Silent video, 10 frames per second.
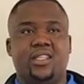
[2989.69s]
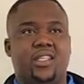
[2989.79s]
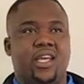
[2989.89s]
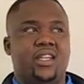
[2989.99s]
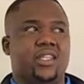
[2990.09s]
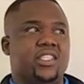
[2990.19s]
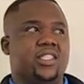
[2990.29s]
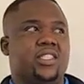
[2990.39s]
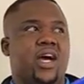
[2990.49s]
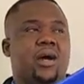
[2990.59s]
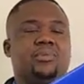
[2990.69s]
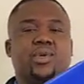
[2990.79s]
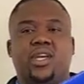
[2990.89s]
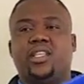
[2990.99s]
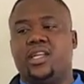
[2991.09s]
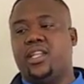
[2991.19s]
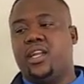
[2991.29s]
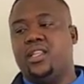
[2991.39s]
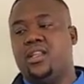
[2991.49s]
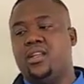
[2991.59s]
It can register up to
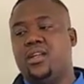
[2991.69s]
800.